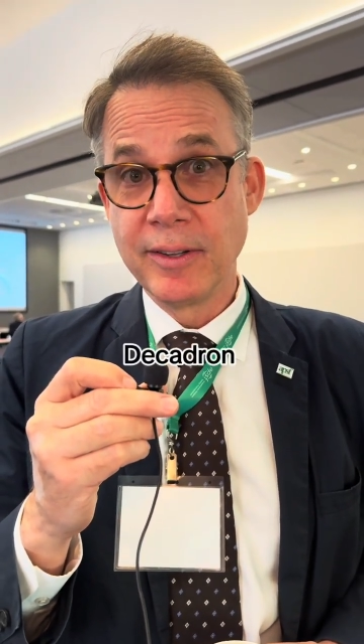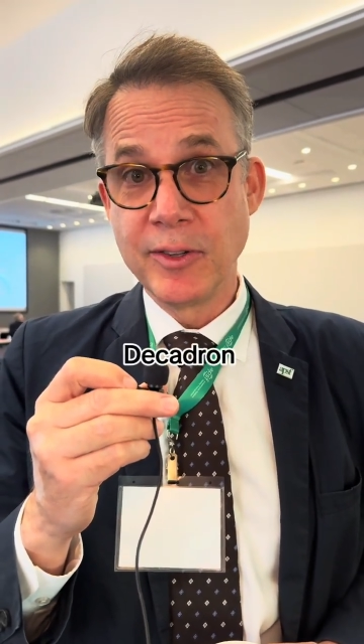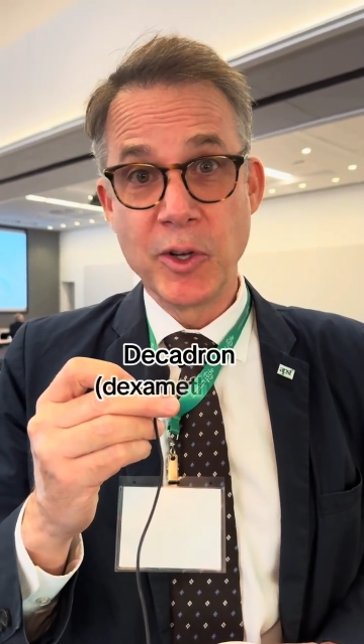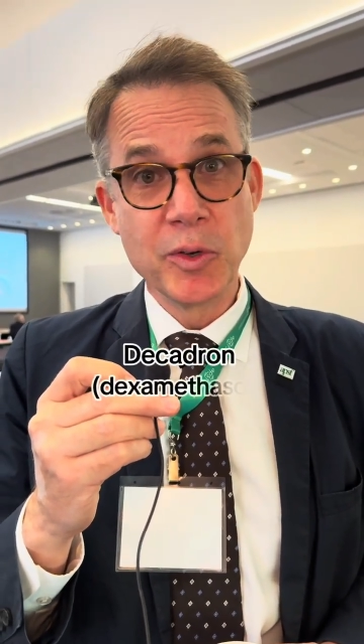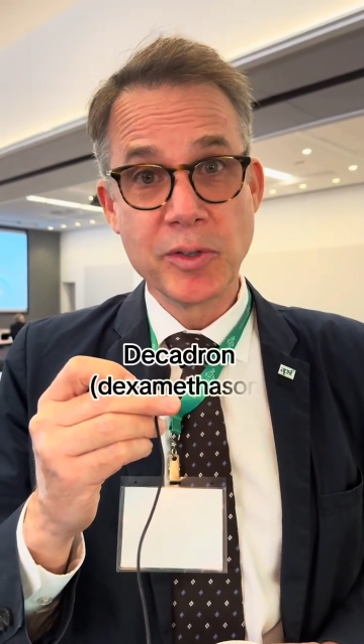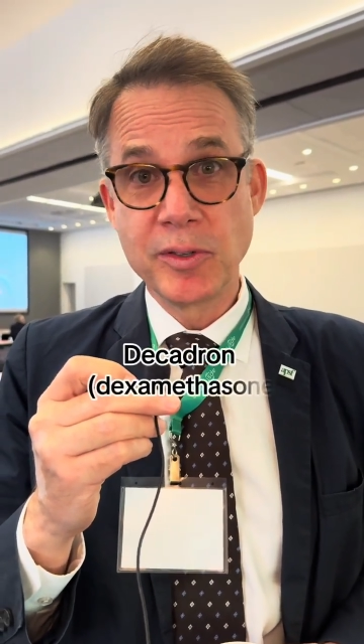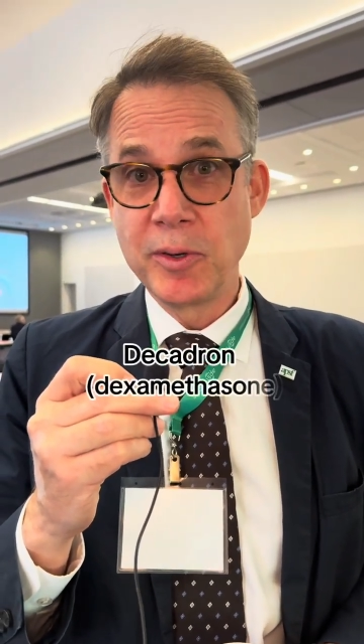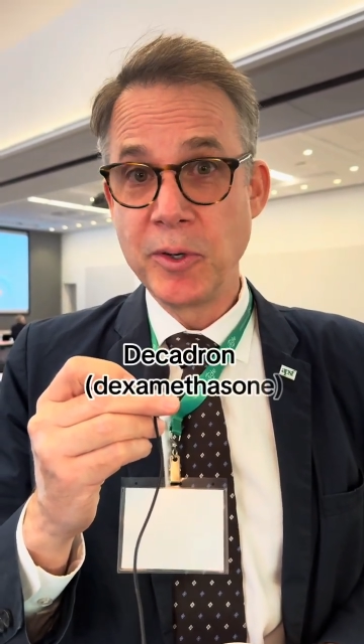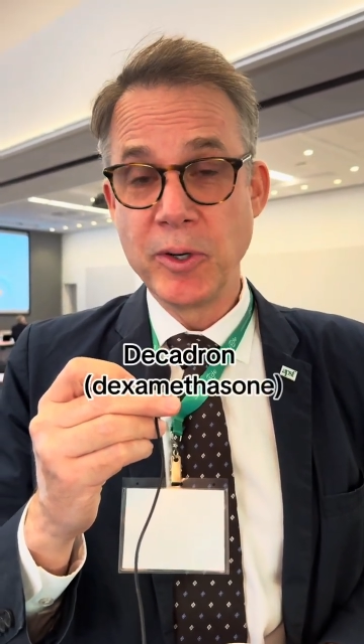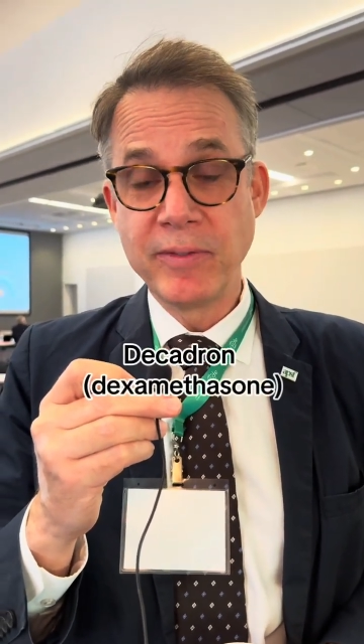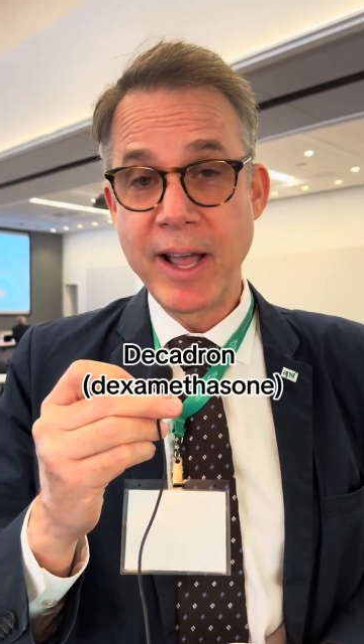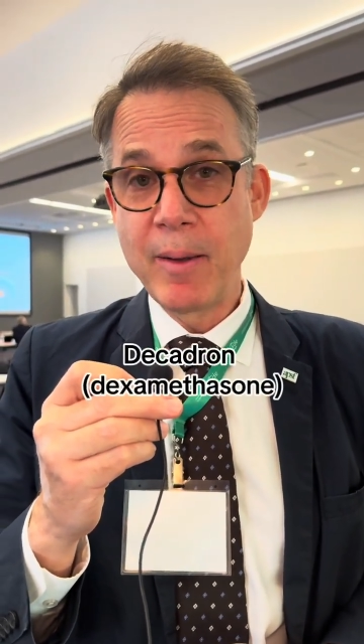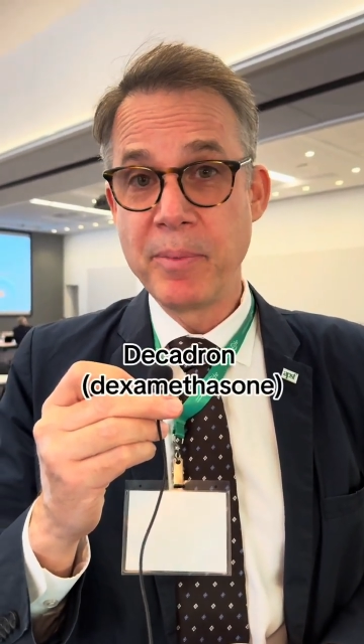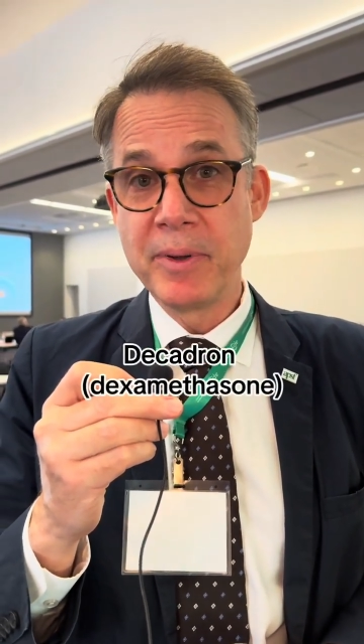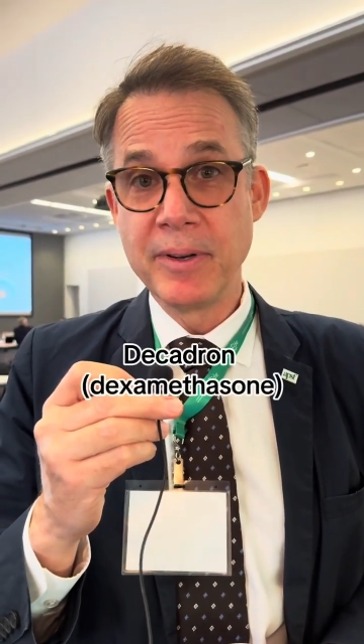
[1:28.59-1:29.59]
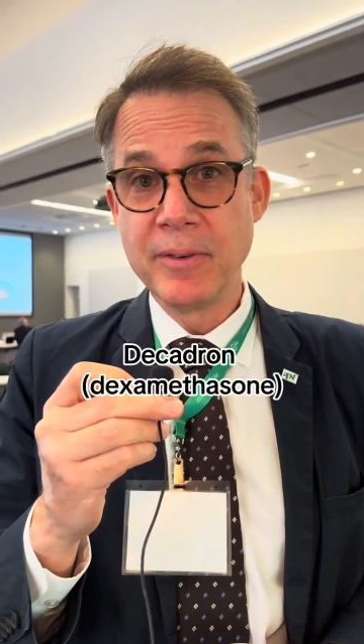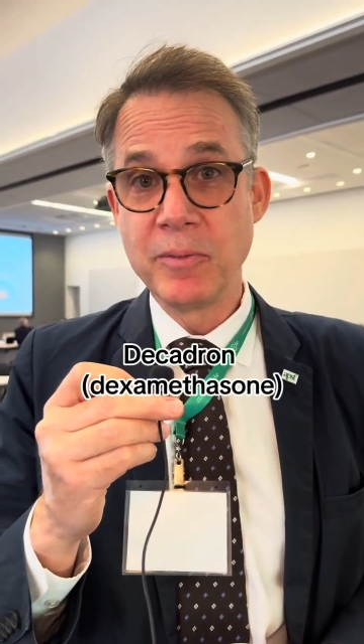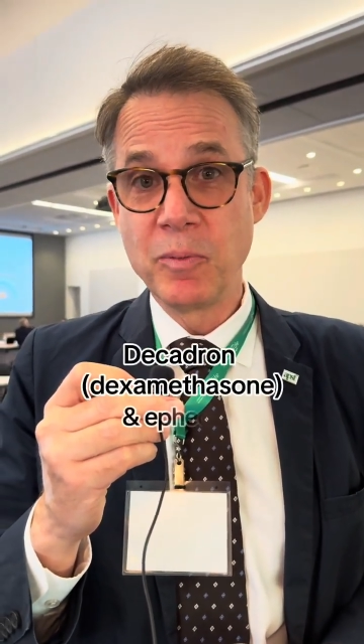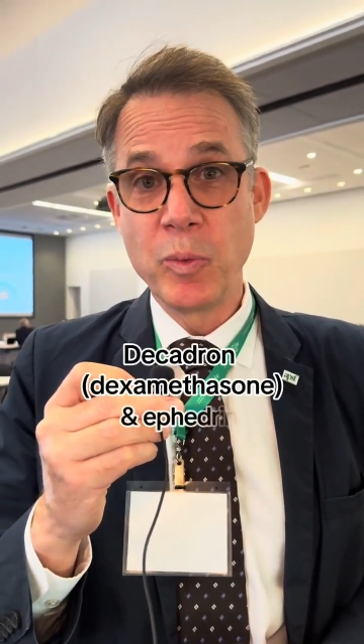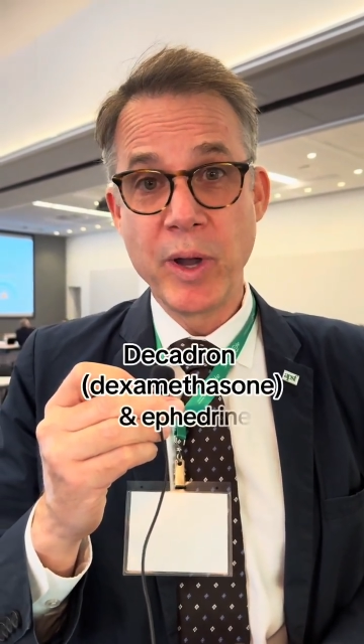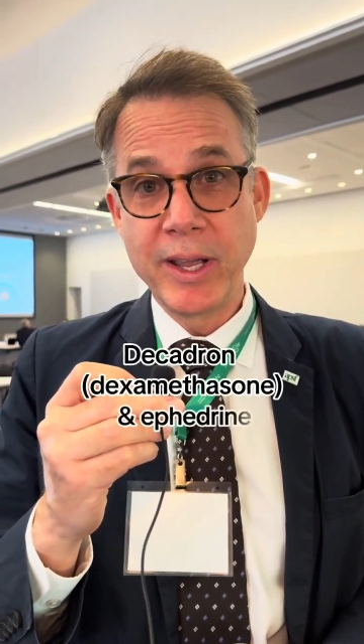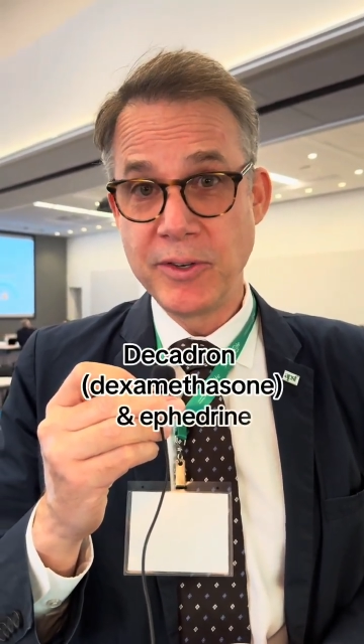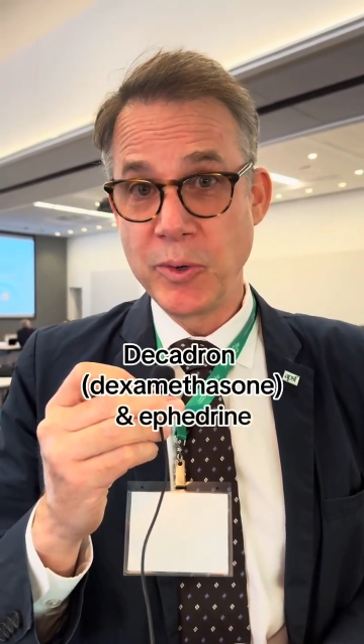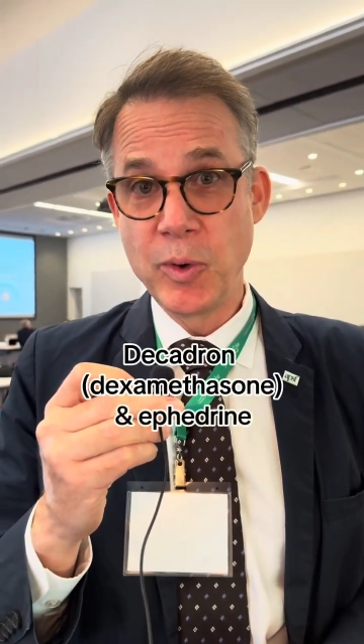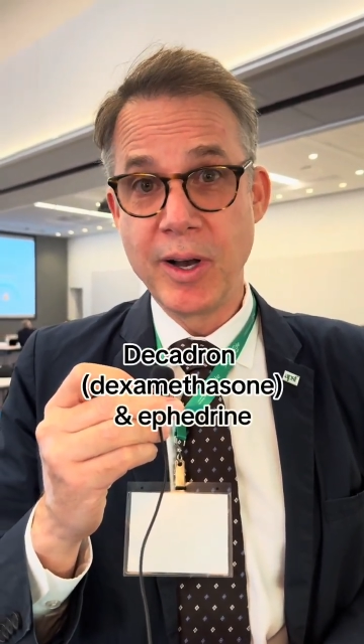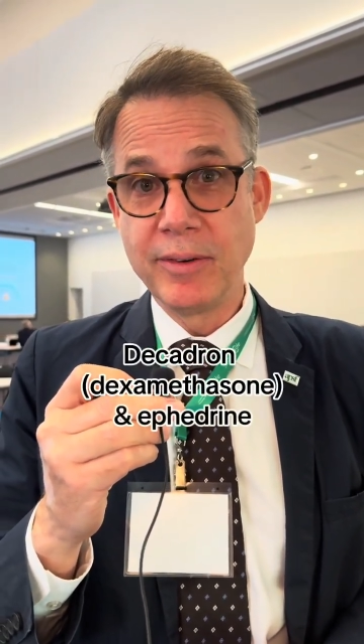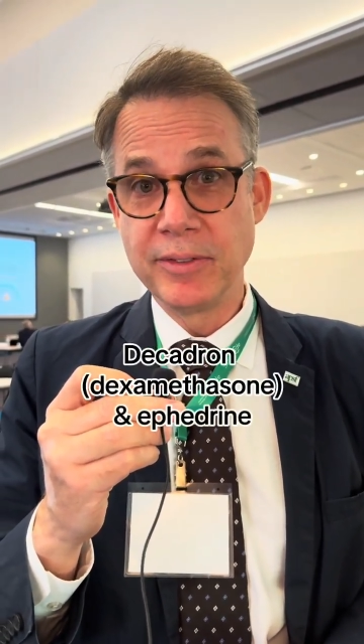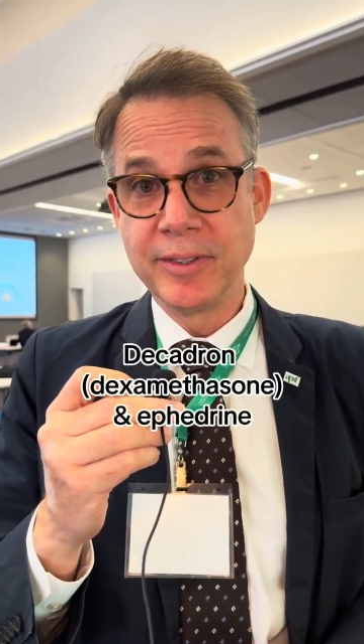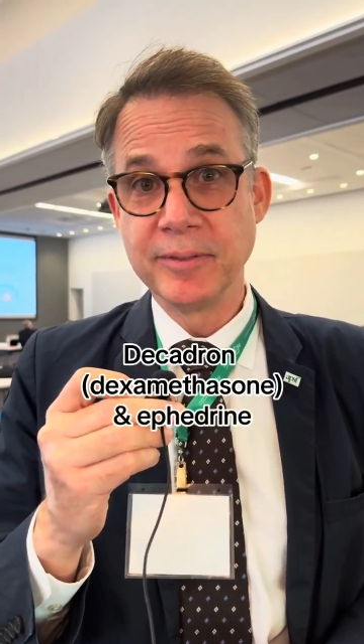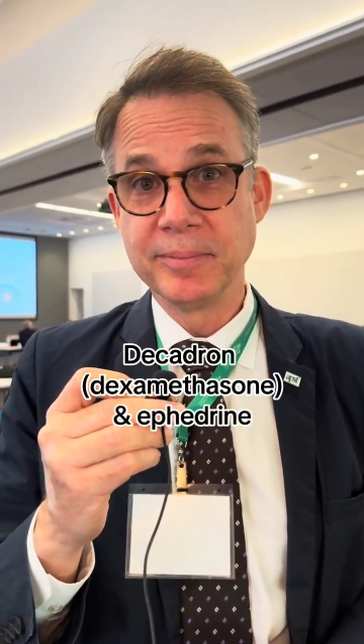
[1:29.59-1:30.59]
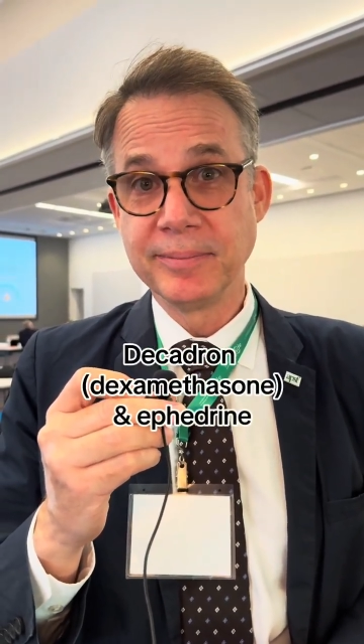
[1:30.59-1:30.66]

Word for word: Those two have happened way too often.